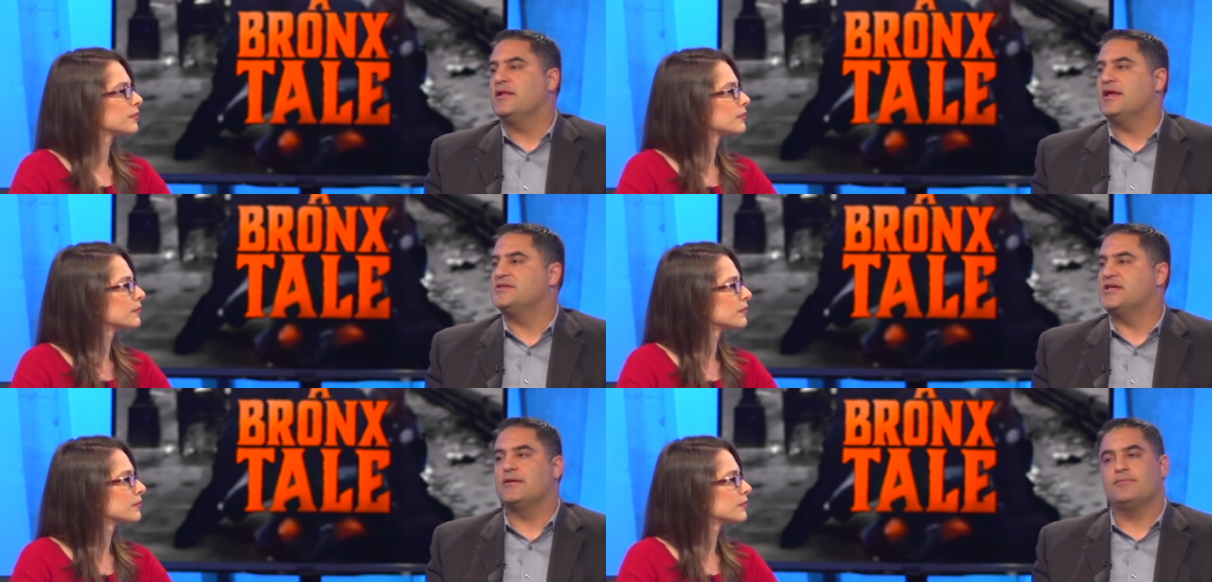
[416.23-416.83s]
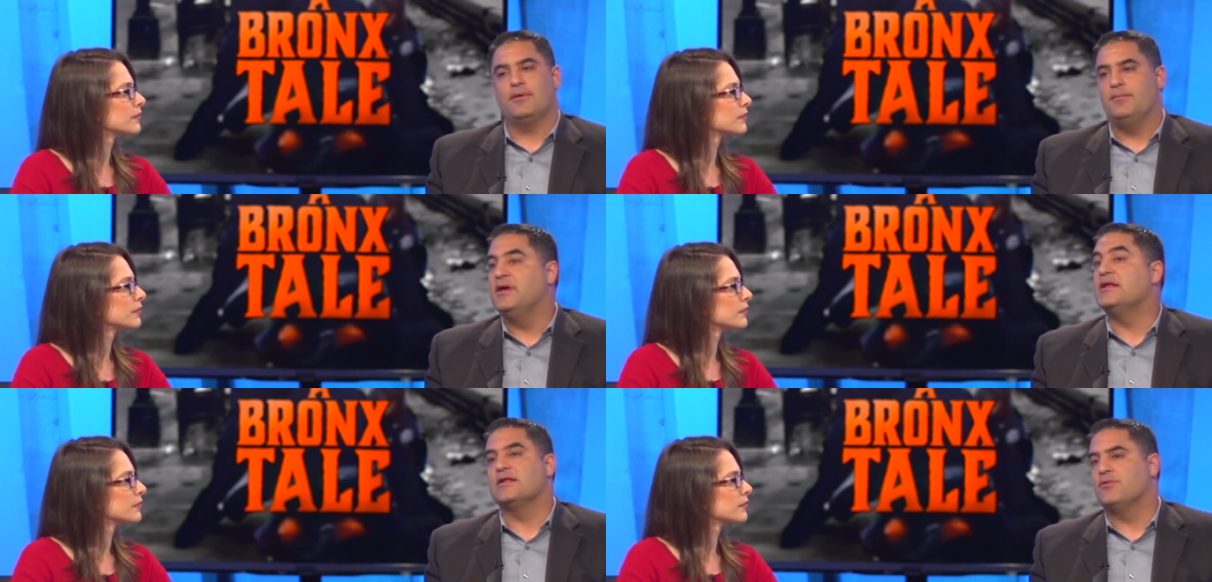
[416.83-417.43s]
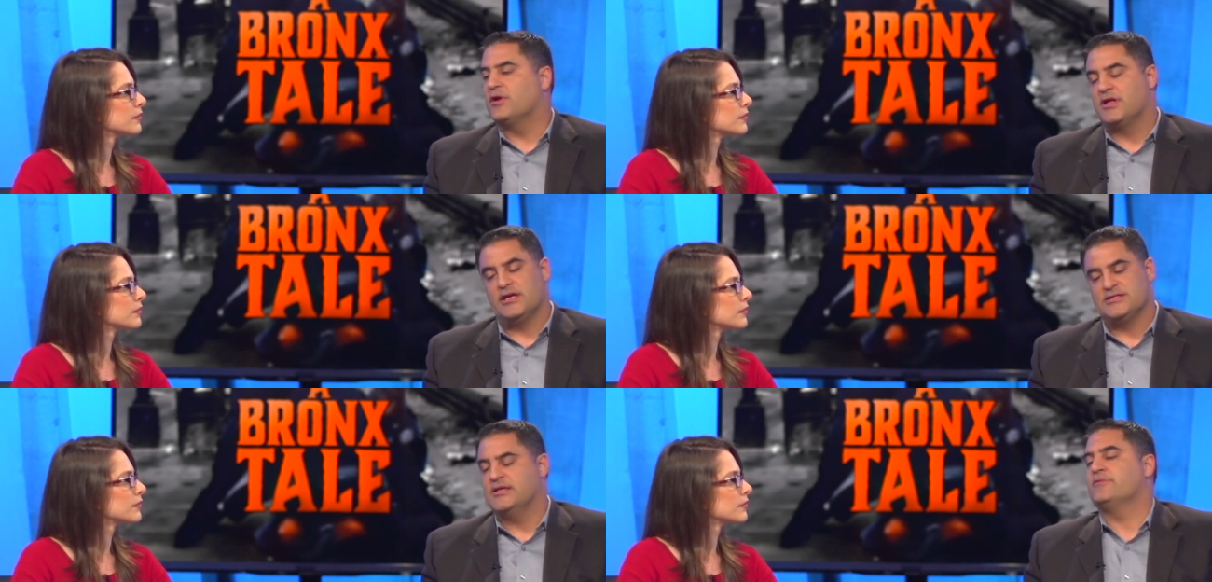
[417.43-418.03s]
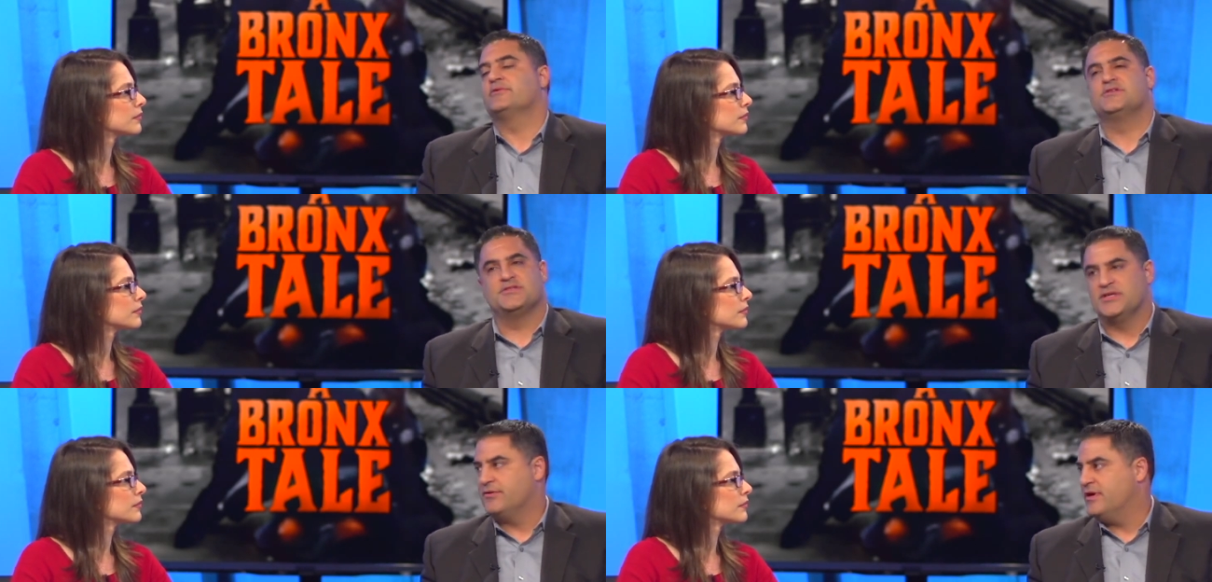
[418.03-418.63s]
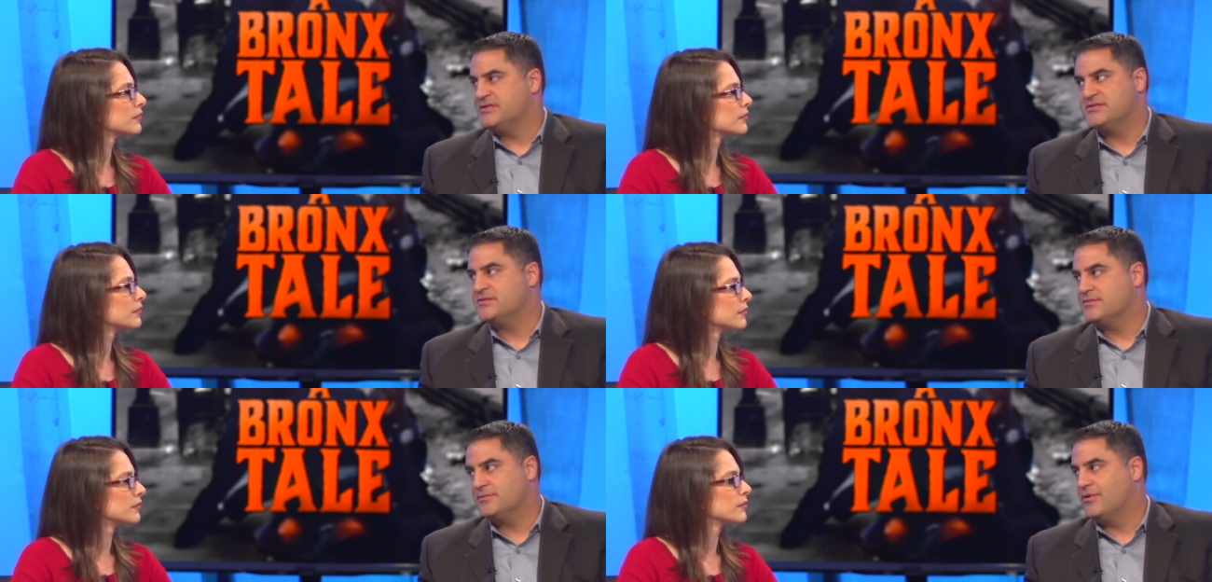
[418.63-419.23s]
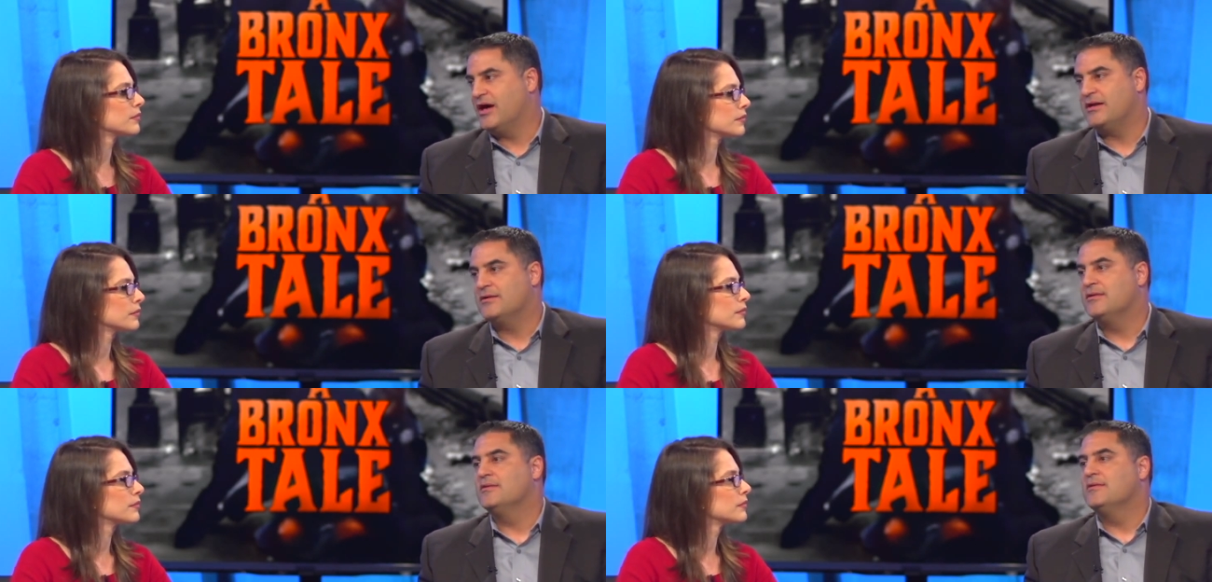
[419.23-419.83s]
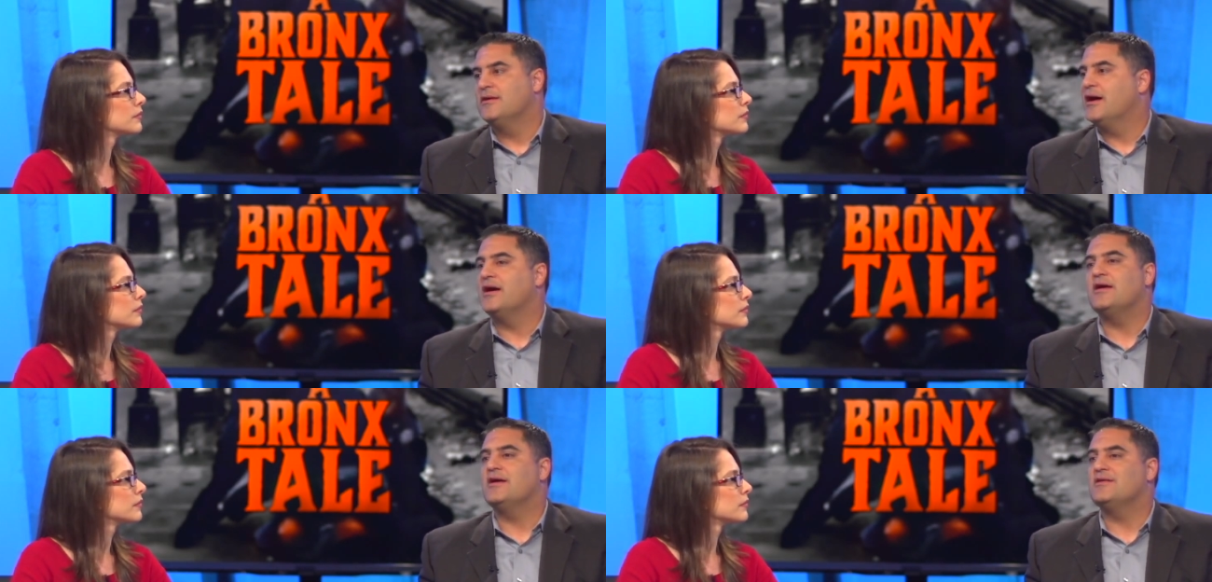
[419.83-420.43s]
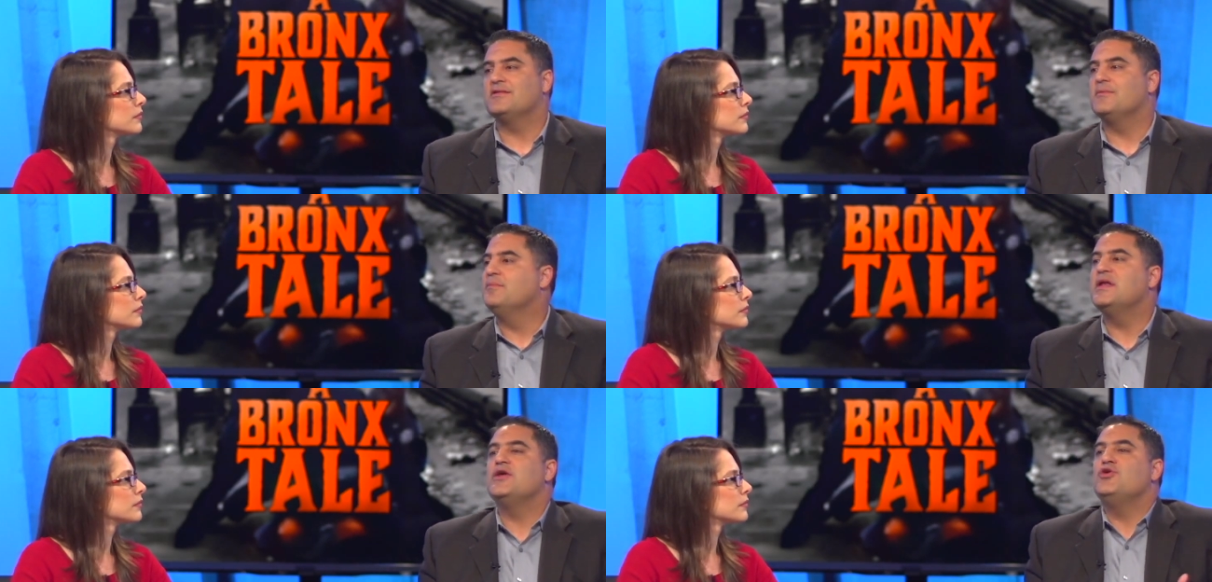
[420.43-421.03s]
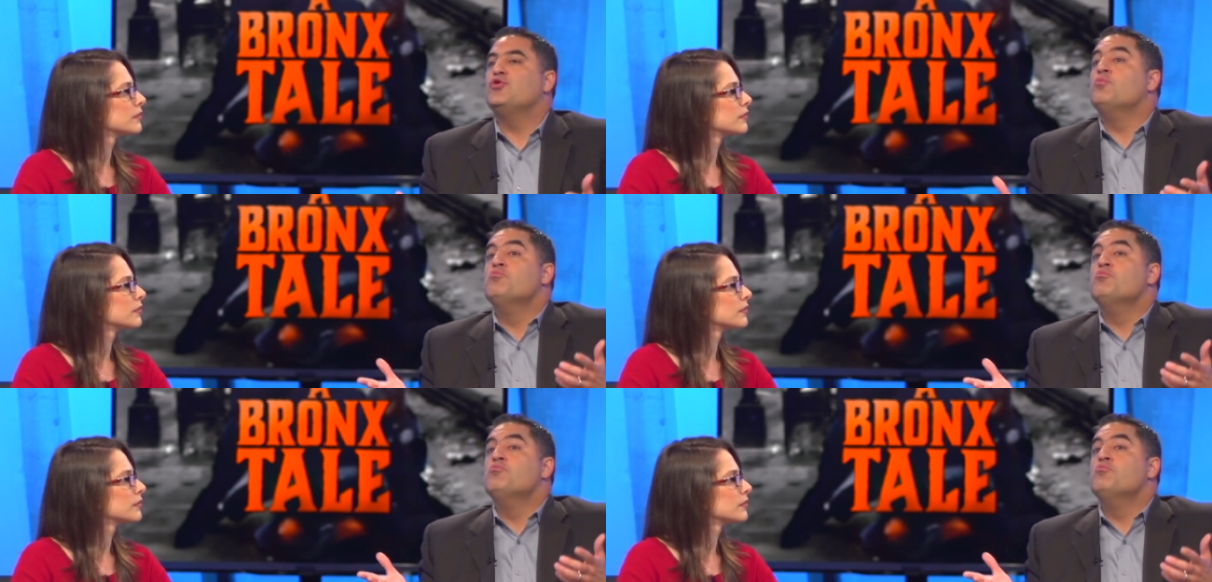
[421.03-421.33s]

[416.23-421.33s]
Speaker 1: they say immediately, what are they going to say? Resisting arrest, mm -hmm. right? Uh, it, the minute you